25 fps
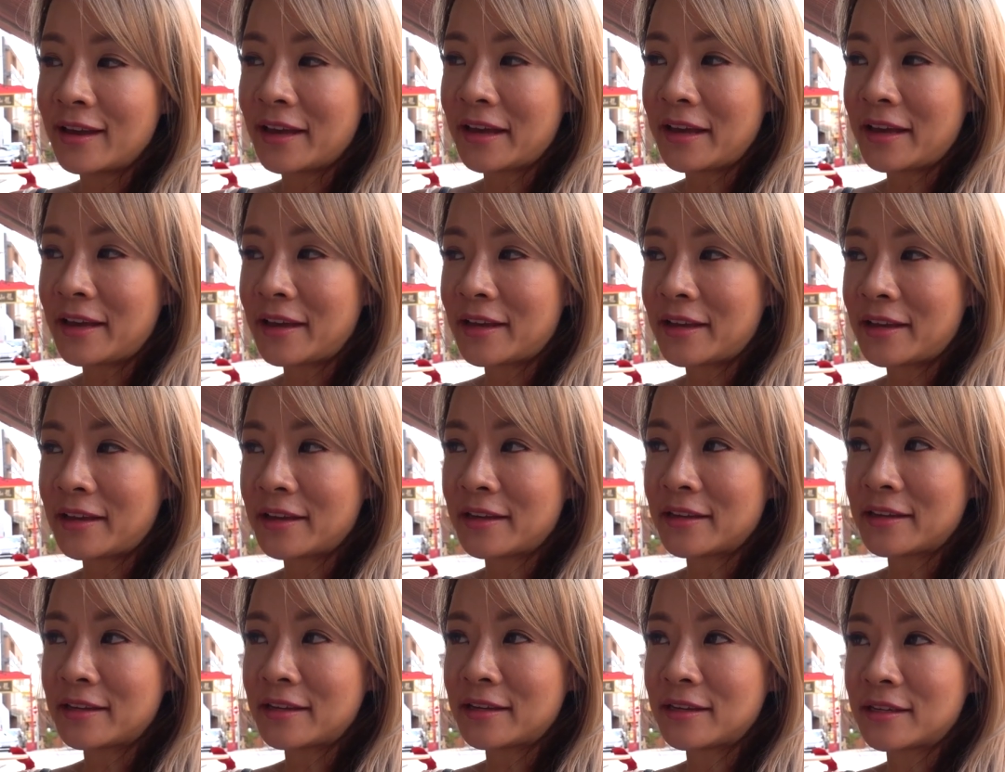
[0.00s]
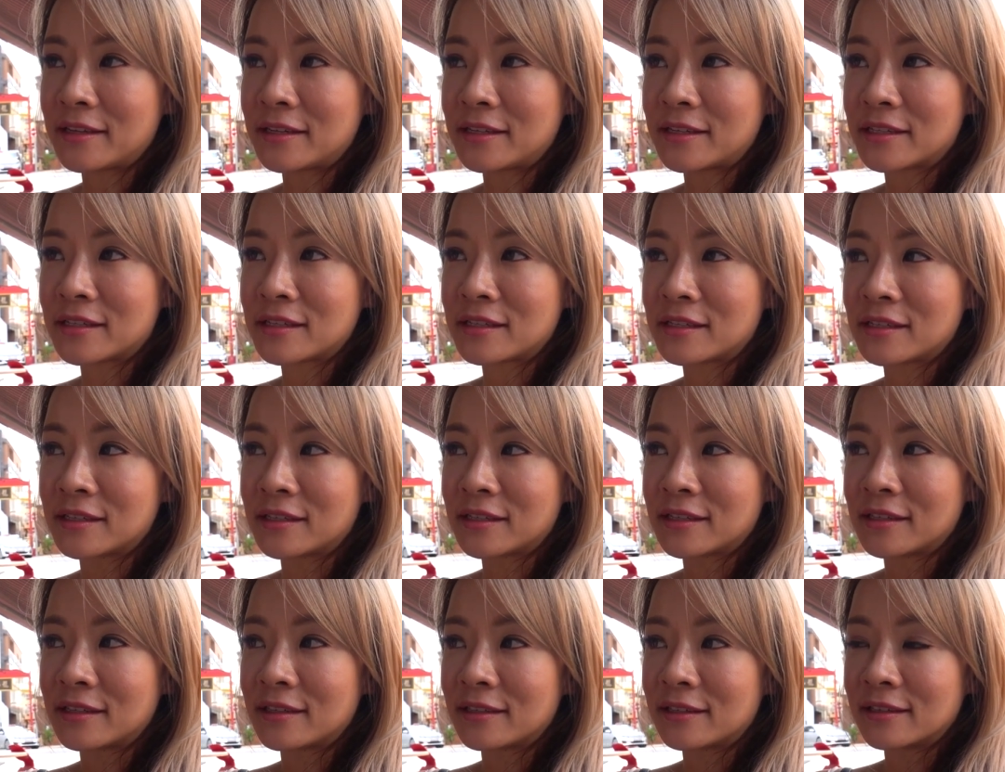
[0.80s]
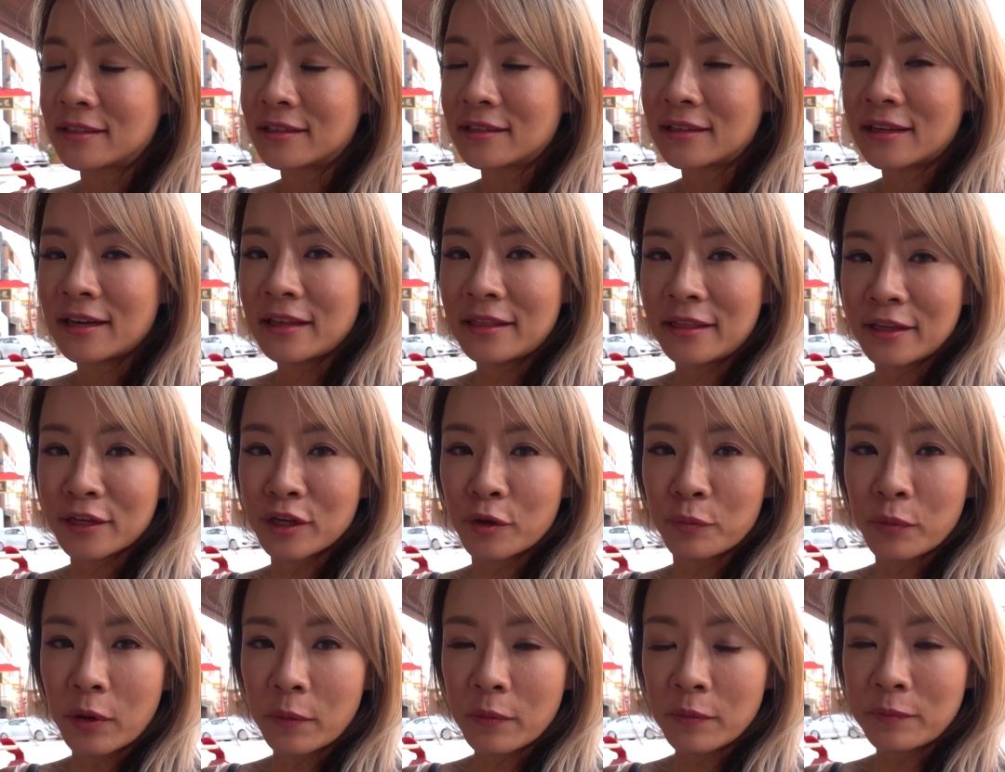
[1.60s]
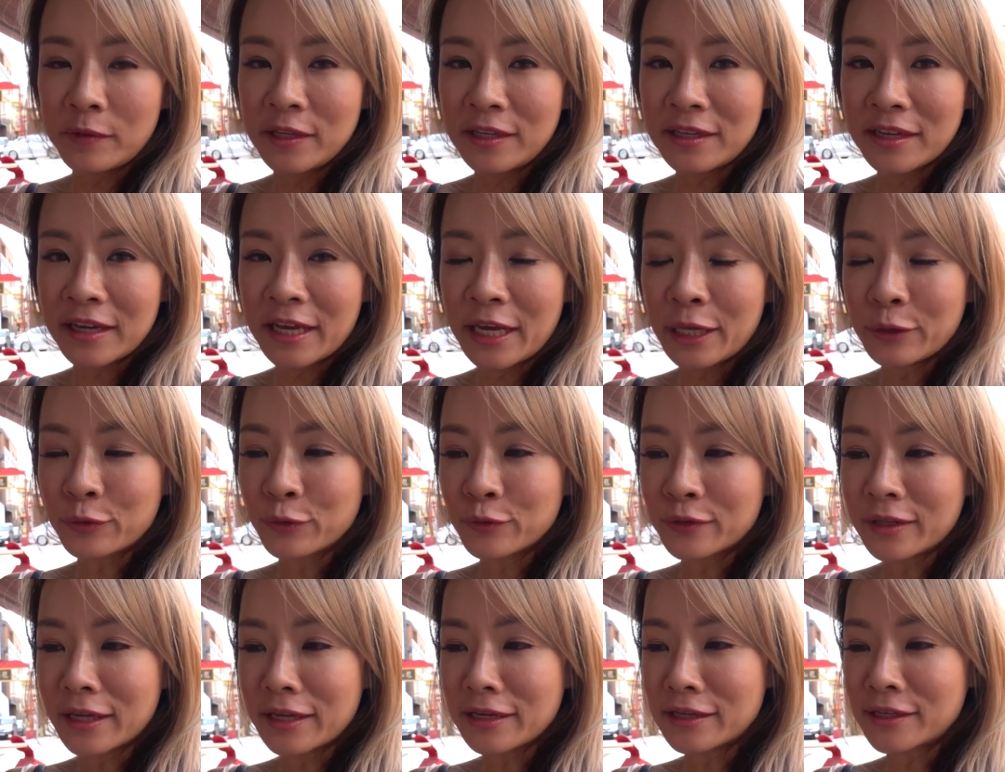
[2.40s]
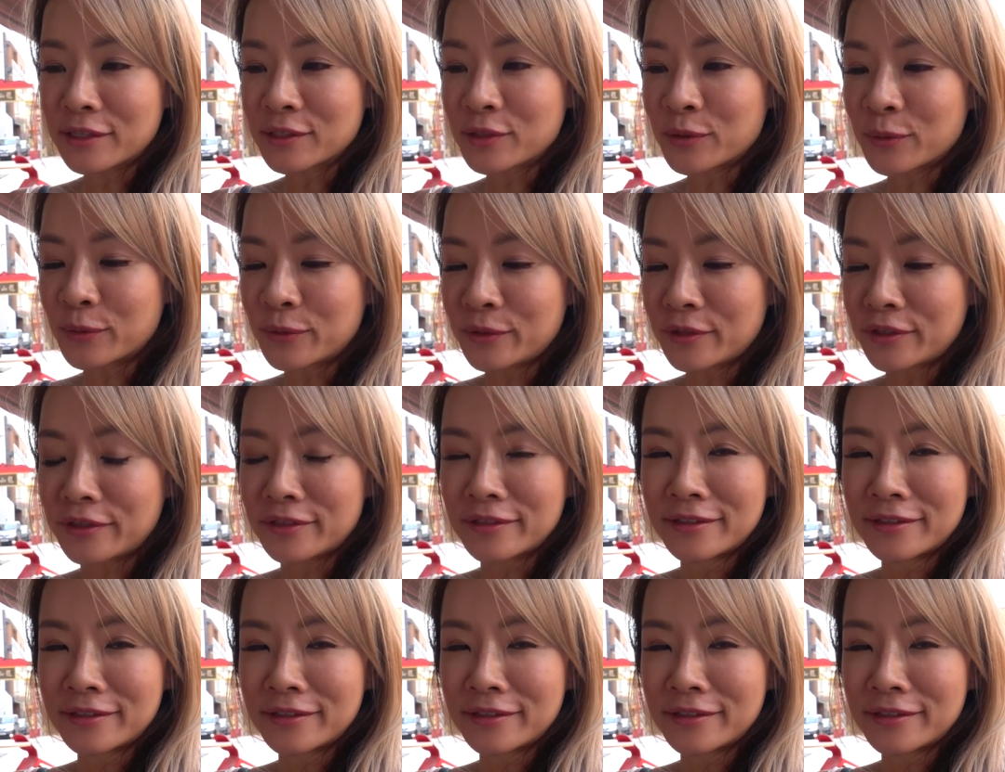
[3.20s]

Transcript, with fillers: and I think they're probably like 8 to 10 years old.